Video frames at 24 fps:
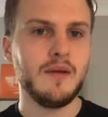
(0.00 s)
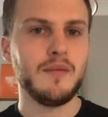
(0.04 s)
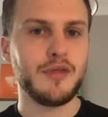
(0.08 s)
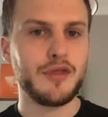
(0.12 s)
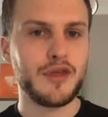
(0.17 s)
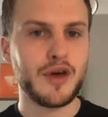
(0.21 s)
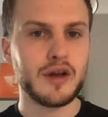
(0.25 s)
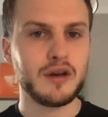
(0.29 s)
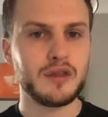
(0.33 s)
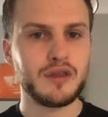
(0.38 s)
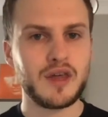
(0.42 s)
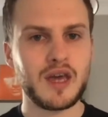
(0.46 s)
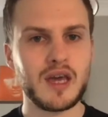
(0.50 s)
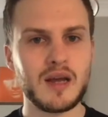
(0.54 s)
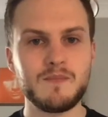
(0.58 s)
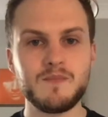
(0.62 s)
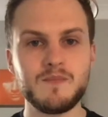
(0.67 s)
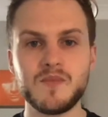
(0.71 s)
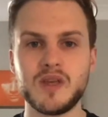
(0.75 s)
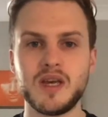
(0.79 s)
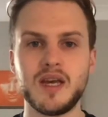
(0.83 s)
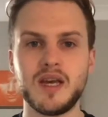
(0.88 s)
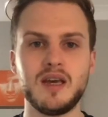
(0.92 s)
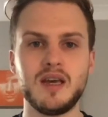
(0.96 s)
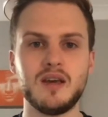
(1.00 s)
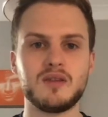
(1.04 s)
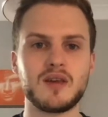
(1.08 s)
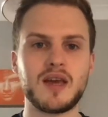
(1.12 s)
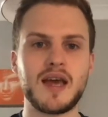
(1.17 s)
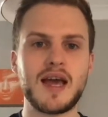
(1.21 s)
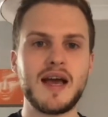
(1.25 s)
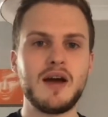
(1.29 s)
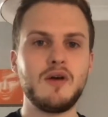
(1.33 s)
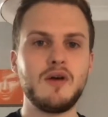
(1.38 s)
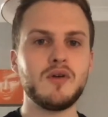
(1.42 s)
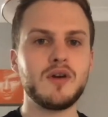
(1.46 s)
Third thing is
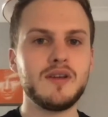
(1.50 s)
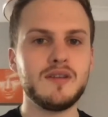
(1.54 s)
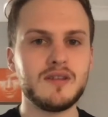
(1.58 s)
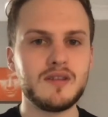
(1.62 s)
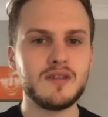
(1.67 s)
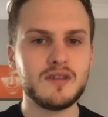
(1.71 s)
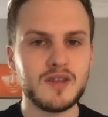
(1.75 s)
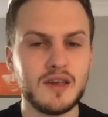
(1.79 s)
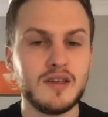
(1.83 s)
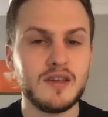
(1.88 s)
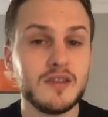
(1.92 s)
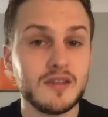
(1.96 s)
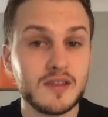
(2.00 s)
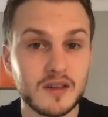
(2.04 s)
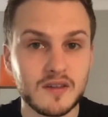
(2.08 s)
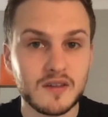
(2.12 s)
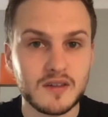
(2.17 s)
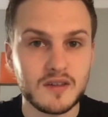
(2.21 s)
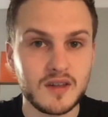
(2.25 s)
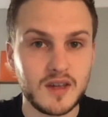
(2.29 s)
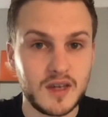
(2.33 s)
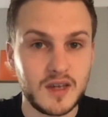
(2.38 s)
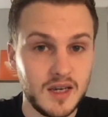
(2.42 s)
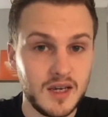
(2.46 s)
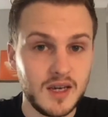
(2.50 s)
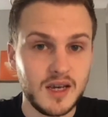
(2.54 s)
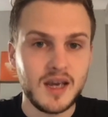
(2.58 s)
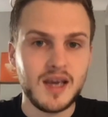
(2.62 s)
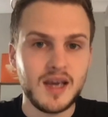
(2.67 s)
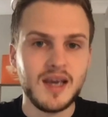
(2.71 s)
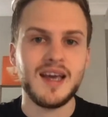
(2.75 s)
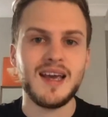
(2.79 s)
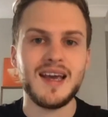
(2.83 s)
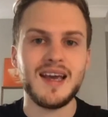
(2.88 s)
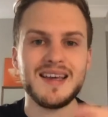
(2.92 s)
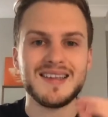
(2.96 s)
how consistency
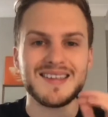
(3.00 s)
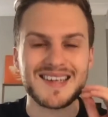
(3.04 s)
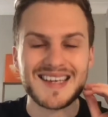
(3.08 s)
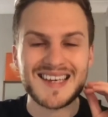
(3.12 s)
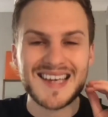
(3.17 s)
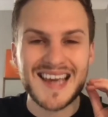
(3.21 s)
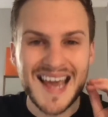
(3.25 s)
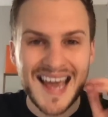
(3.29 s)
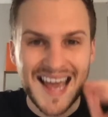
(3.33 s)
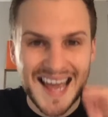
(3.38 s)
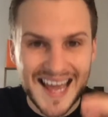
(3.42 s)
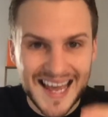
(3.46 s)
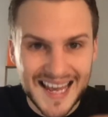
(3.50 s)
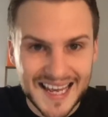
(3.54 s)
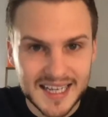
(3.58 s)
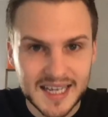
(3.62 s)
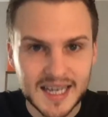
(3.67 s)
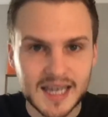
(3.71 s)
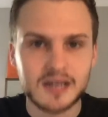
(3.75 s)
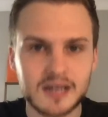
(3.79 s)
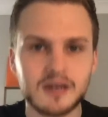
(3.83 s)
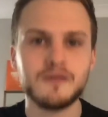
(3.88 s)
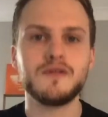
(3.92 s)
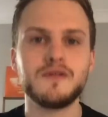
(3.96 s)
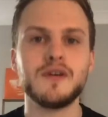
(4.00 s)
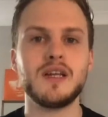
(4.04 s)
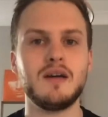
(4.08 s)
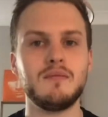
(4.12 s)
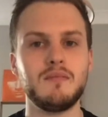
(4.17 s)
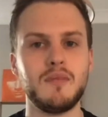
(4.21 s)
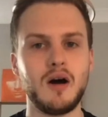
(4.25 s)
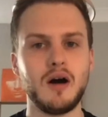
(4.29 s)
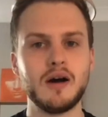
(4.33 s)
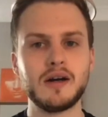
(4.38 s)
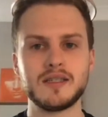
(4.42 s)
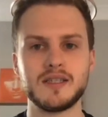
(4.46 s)
is king in affiliate
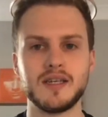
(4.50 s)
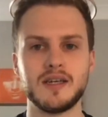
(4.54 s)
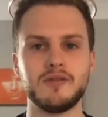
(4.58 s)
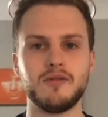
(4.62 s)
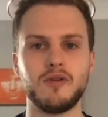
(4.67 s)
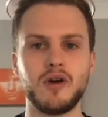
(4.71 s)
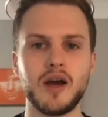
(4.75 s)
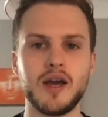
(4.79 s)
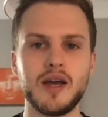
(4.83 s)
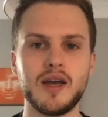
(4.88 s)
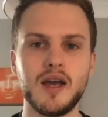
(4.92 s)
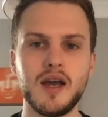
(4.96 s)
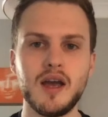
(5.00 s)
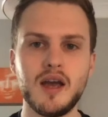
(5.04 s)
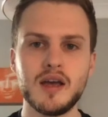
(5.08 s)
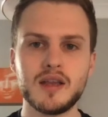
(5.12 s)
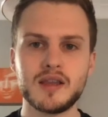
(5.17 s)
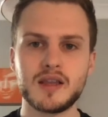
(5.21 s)
marketing, right?